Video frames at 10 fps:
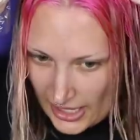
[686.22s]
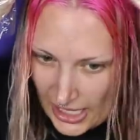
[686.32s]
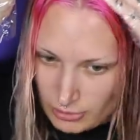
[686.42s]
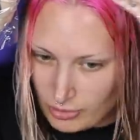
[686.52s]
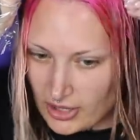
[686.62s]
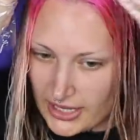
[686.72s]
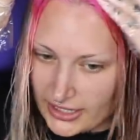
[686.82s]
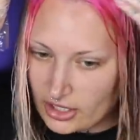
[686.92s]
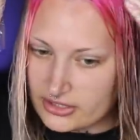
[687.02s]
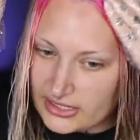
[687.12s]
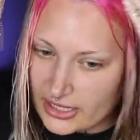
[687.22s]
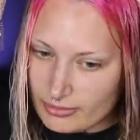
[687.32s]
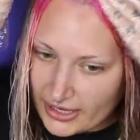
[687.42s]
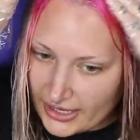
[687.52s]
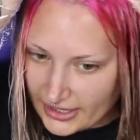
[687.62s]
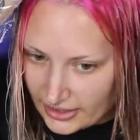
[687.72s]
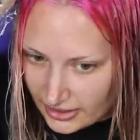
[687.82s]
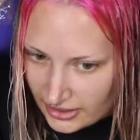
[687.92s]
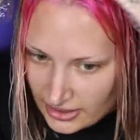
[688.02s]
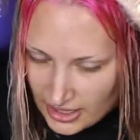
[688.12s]
I am applying it on damp
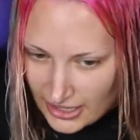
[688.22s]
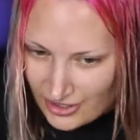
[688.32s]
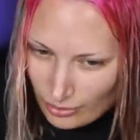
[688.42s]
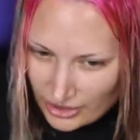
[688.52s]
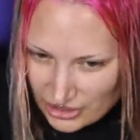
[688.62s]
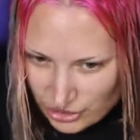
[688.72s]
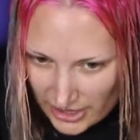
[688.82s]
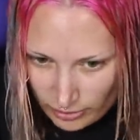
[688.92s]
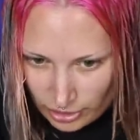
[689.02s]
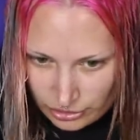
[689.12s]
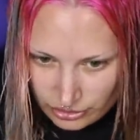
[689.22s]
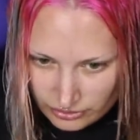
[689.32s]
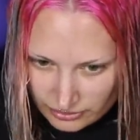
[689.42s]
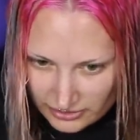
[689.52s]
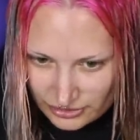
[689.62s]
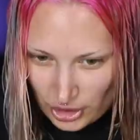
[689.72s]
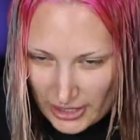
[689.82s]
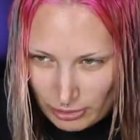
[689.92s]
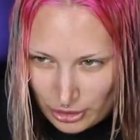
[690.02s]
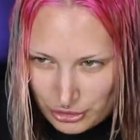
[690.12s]
hair. I don't want to
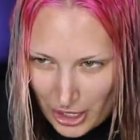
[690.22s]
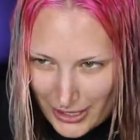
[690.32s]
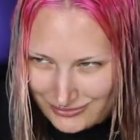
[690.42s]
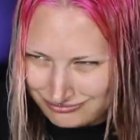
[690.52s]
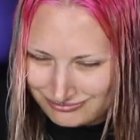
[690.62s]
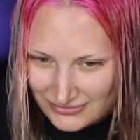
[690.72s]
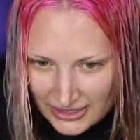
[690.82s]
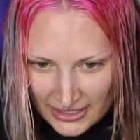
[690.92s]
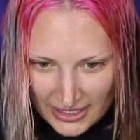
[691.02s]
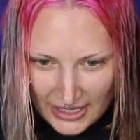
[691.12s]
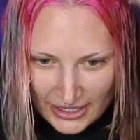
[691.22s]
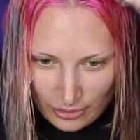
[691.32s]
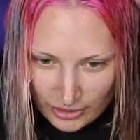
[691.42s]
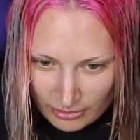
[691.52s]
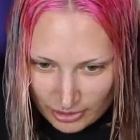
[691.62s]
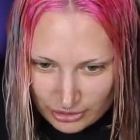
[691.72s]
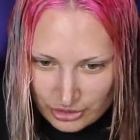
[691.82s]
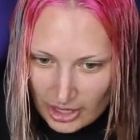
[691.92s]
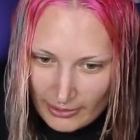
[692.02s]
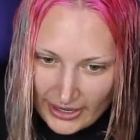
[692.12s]
dry blow dry. I don't want to blow
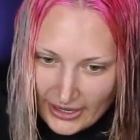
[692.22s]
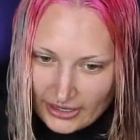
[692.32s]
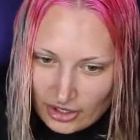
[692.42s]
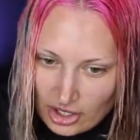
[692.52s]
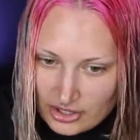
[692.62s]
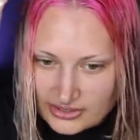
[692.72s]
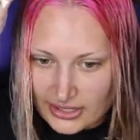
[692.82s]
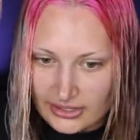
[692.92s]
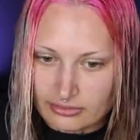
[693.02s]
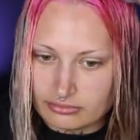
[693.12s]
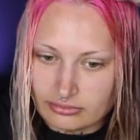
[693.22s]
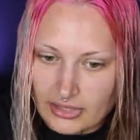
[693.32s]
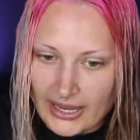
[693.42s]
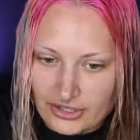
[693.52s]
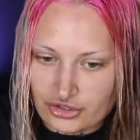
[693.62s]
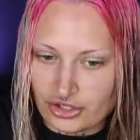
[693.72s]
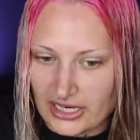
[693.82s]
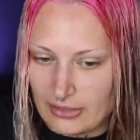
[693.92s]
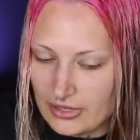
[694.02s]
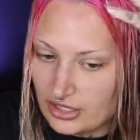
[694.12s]
dry my hair and cause like extra
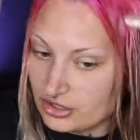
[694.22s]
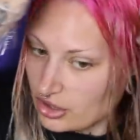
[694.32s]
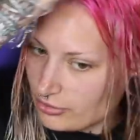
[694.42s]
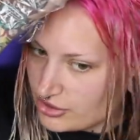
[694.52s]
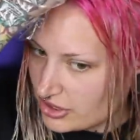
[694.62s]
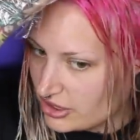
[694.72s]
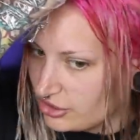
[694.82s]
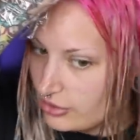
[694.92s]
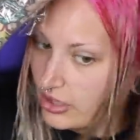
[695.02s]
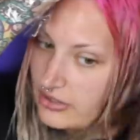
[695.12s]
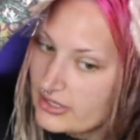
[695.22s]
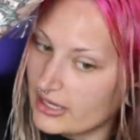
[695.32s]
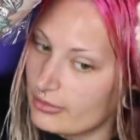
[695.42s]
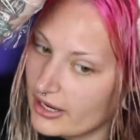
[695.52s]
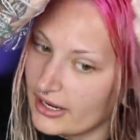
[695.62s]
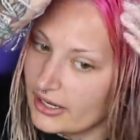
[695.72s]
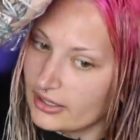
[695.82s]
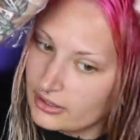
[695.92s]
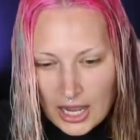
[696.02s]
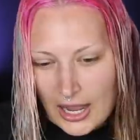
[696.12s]
damage. So I'm just going to do it on damp
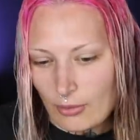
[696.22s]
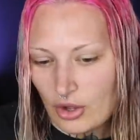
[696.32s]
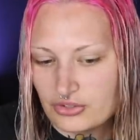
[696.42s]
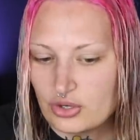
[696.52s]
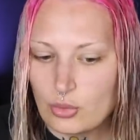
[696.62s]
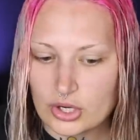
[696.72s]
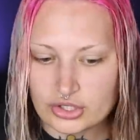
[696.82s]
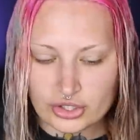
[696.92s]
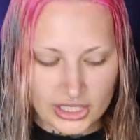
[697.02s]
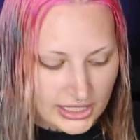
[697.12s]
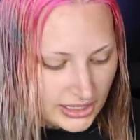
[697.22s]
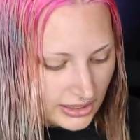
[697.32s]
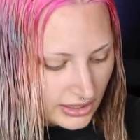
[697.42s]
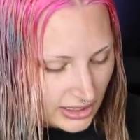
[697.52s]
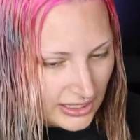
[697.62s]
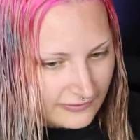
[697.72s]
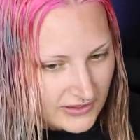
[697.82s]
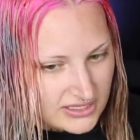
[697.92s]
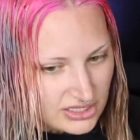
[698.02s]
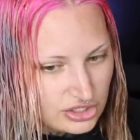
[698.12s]
hair. I'm also wondering if
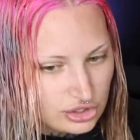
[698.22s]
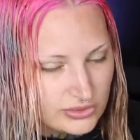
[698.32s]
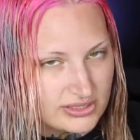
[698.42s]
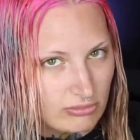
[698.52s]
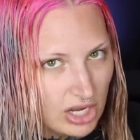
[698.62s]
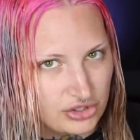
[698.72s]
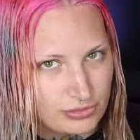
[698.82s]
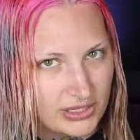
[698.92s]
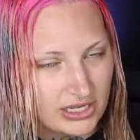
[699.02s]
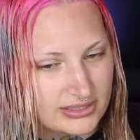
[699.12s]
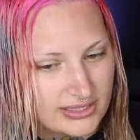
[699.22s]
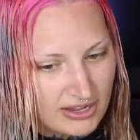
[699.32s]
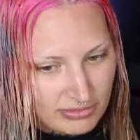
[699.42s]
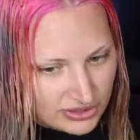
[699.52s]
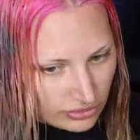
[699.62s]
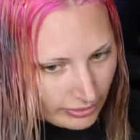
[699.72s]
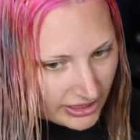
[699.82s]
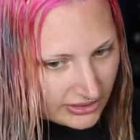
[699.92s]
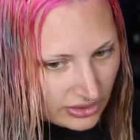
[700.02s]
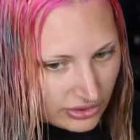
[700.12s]
it didn't do as much because I've been
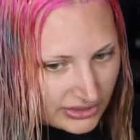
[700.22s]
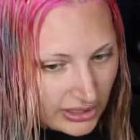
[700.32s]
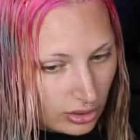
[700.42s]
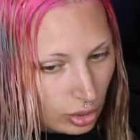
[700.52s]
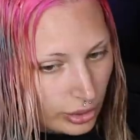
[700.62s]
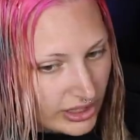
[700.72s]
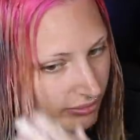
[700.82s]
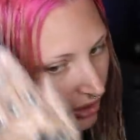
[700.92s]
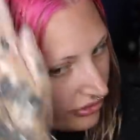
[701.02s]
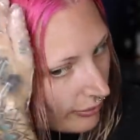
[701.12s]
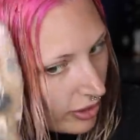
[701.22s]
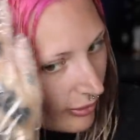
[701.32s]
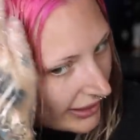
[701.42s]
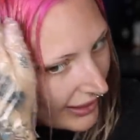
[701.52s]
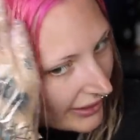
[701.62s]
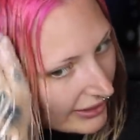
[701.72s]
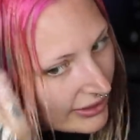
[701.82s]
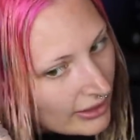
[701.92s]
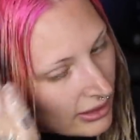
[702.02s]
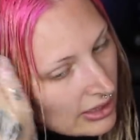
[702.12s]
swimming. So there's like chlorine built up on my
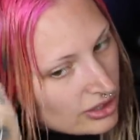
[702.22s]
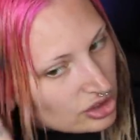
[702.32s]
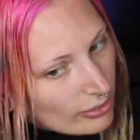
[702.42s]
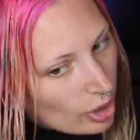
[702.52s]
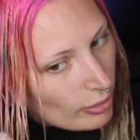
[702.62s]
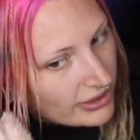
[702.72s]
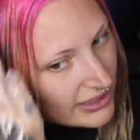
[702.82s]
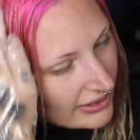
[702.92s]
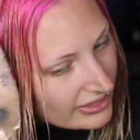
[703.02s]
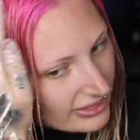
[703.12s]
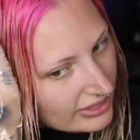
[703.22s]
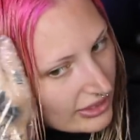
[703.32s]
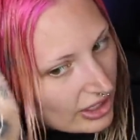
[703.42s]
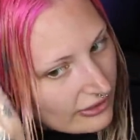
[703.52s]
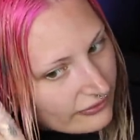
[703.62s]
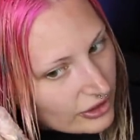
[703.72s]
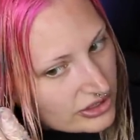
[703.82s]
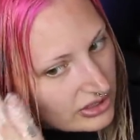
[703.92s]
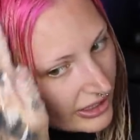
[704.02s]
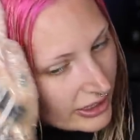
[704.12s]
hair. So I'm hoping that the
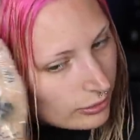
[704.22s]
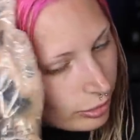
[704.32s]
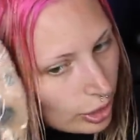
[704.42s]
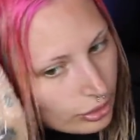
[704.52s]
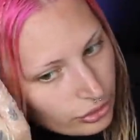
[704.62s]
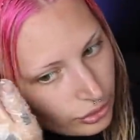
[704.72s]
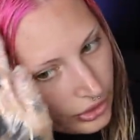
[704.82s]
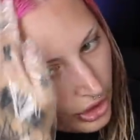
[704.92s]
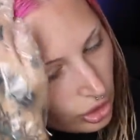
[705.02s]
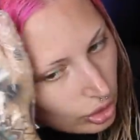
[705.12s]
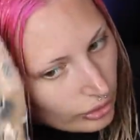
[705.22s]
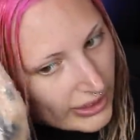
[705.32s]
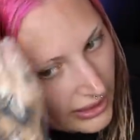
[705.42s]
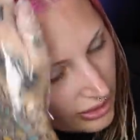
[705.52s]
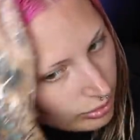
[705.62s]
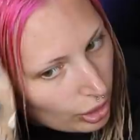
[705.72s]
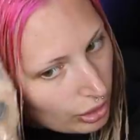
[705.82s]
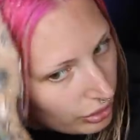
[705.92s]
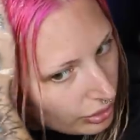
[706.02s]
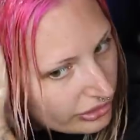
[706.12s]
first layer broke through the chlorine and
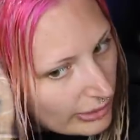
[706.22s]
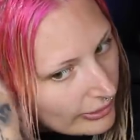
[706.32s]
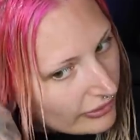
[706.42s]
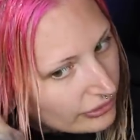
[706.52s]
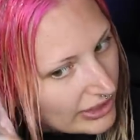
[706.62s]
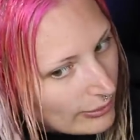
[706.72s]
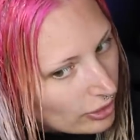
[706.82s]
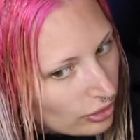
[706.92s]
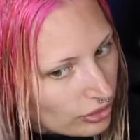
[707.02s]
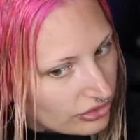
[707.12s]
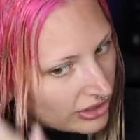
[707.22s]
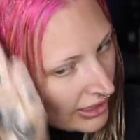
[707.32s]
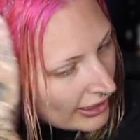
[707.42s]
broke through some of those chemicals.